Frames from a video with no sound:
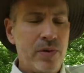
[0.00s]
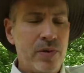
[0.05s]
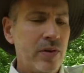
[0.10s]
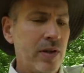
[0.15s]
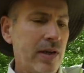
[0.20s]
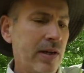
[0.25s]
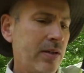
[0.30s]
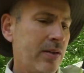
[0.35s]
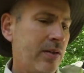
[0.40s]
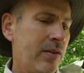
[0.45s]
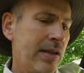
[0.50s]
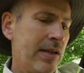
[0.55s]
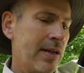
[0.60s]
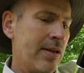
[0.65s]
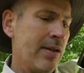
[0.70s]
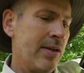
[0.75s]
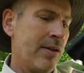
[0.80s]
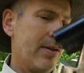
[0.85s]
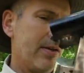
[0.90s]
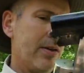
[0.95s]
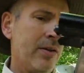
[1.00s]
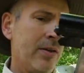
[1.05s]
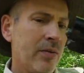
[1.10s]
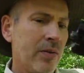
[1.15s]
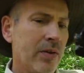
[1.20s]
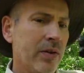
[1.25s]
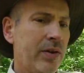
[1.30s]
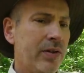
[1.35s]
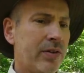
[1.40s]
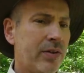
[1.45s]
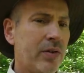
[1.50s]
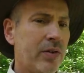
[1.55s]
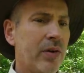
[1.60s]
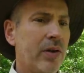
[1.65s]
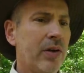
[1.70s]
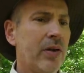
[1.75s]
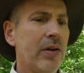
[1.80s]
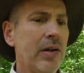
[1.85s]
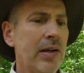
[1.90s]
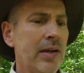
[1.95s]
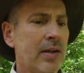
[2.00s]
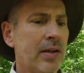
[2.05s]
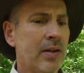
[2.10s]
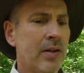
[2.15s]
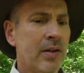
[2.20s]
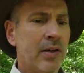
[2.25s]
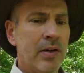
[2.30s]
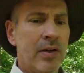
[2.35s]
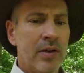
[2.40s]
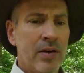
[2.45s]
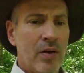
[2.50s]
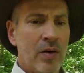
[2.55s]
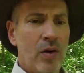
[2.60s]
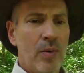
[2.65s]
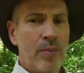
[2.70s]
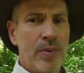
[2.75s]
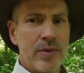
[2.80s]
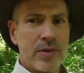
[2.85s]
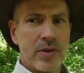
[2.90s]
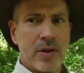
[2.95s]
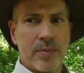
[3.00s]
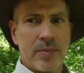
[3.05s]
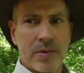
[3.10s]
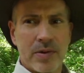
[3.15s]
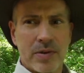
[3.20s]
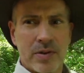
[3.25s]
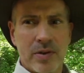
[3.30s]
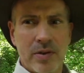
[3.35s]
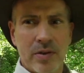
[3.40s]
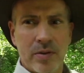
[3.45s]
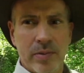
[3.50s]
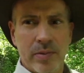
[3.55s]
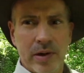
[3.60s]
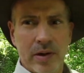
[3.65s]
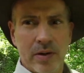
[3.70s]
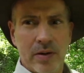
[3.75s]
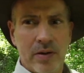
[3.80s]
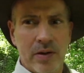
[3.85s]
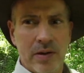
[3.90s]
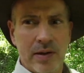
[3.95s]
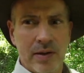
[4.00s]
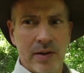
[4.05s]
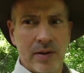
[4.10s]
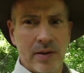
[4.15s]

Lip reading: pull that release trigger, opens up a single barrel.